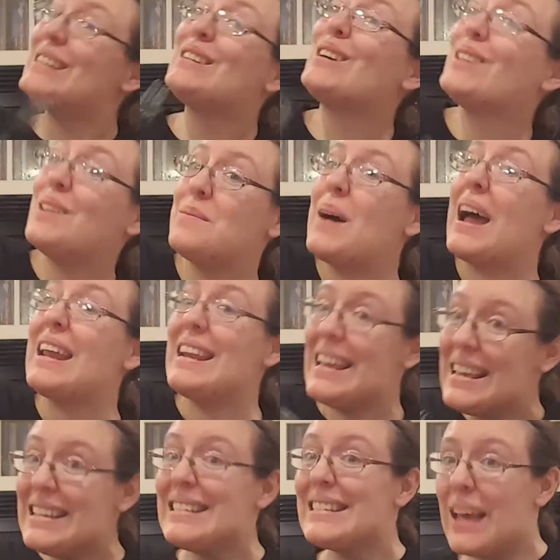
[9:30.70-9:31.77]
sure that mine
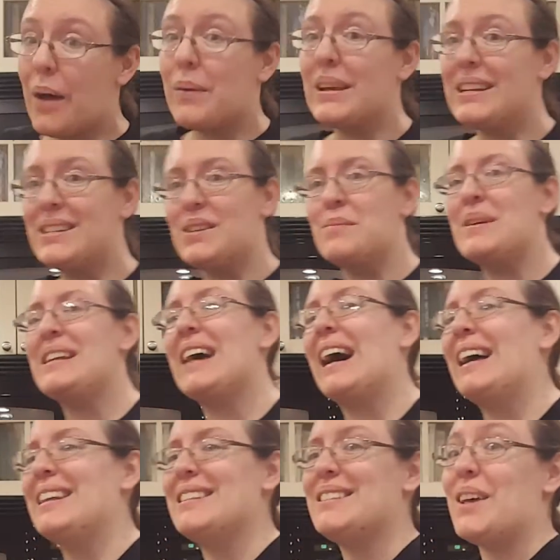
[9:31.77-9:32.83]
is going to be
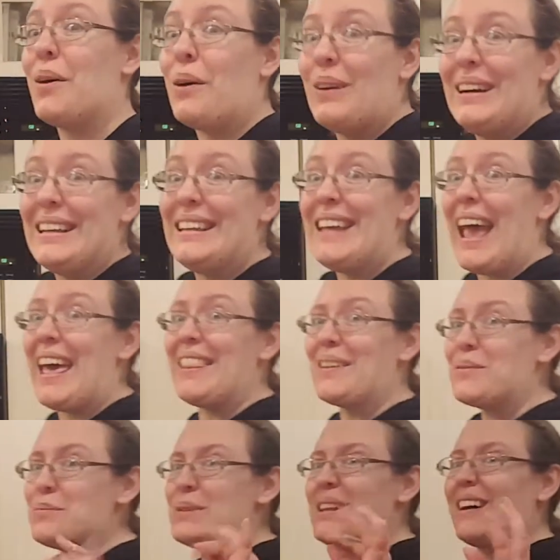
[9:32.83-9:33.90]
done. So, yay,
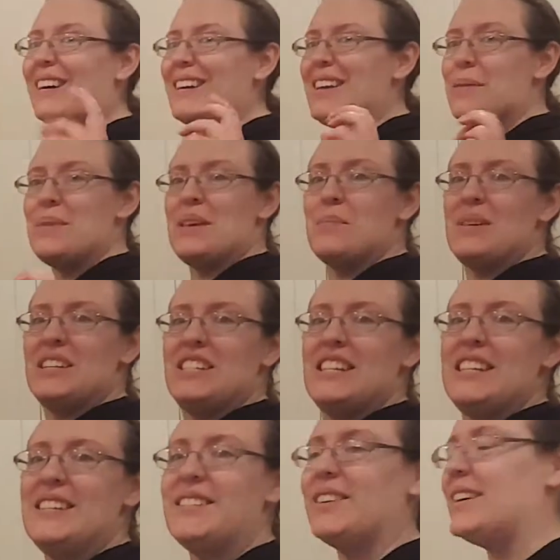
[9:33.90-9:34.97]
then we'll put our yummy, yummy
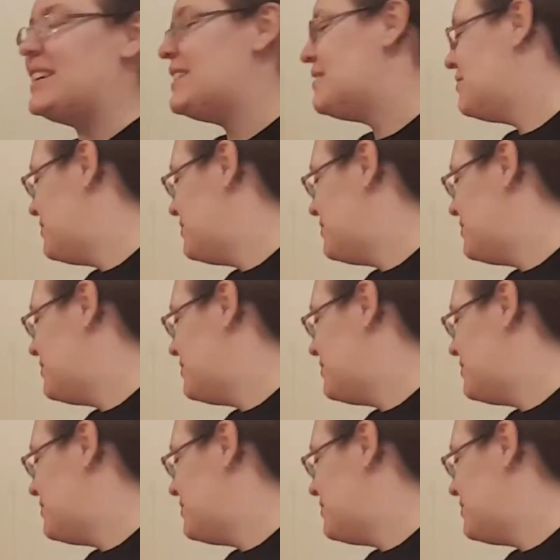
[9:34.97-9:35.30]
cheese on it.